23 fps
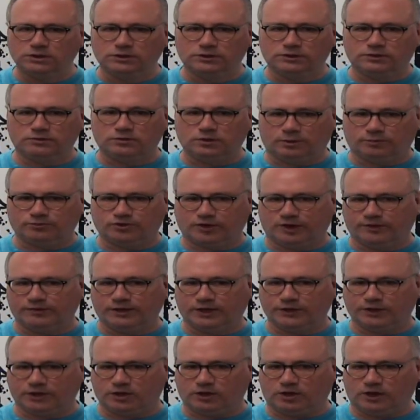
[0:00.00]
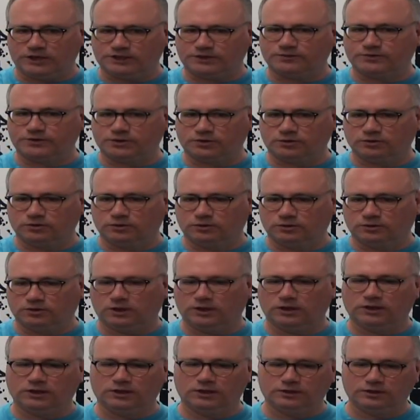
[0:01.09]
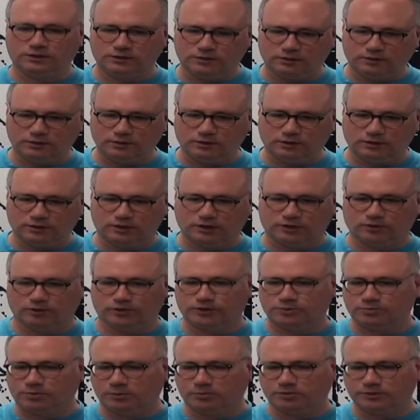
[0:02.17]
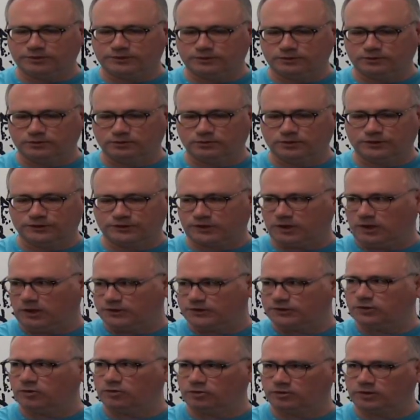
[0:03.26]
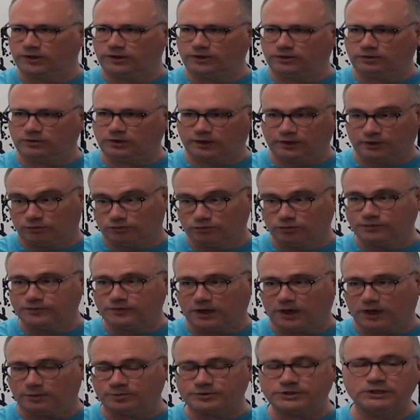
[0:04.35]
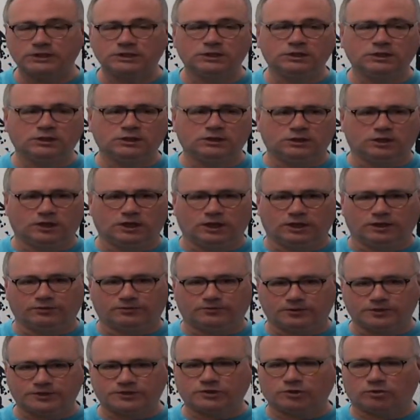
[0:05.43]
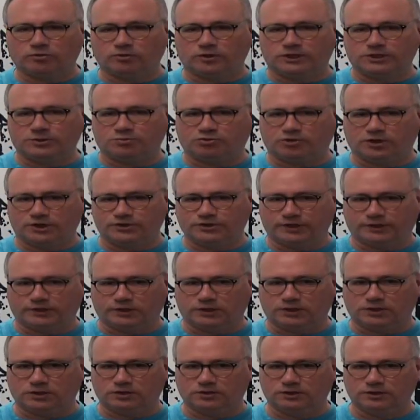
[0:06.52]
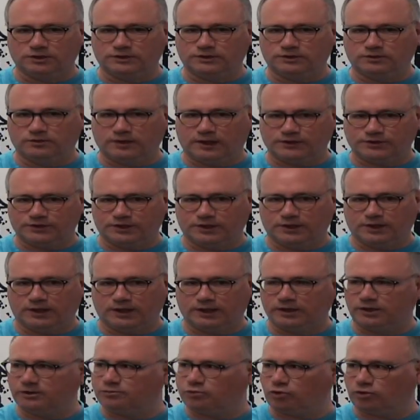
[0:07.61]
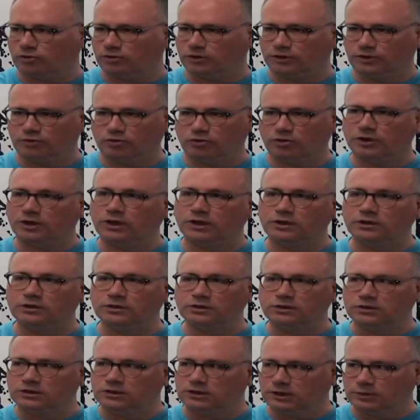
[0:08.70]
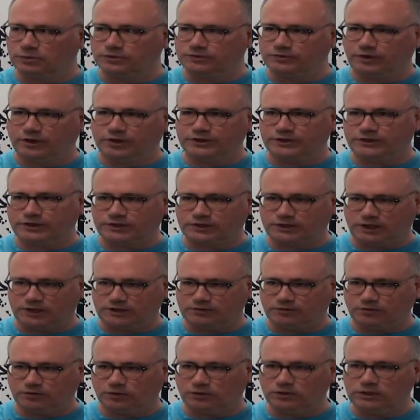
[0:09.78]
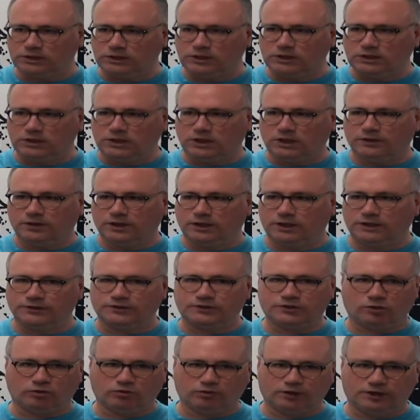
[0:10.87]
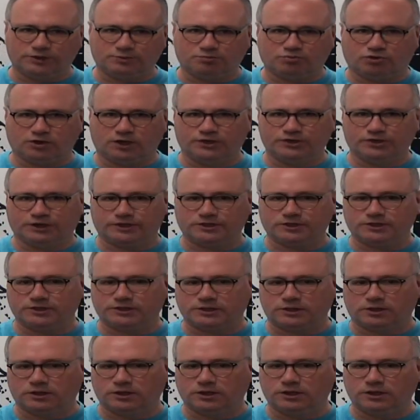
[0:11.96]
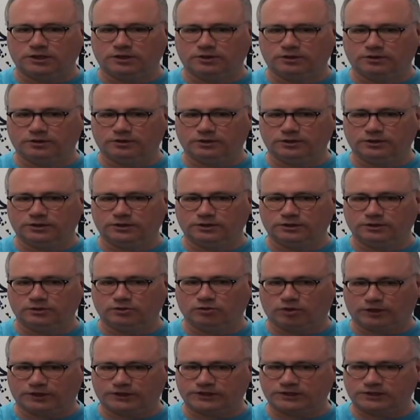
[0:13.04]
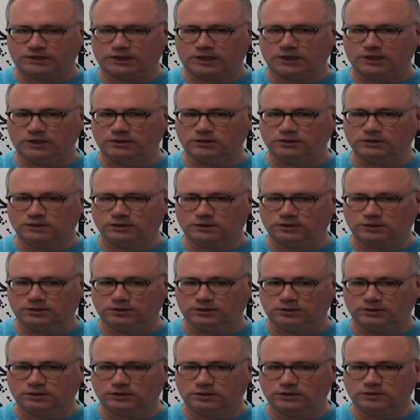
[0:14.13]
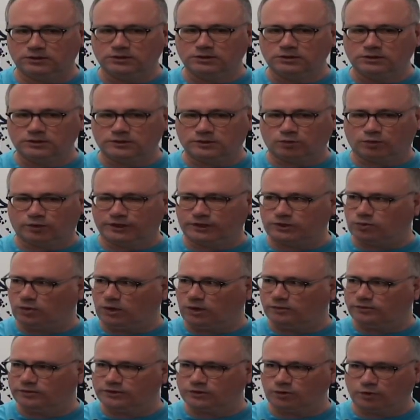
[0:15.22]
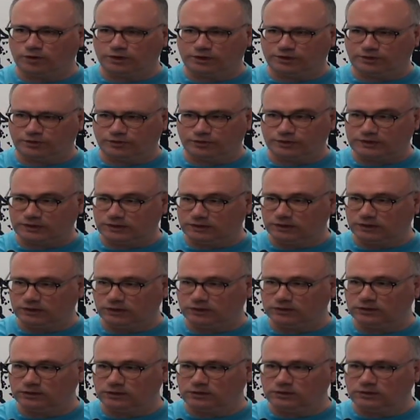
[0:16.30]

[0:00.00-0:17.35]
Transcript: to help drive down the cost of solar and encourage people to install solar on their rooftops. And the first Solarize project occurred in 2009 in Portland, Oregon, and was very successful. And then Solarize projects started here in New York State in 2012 and 2013,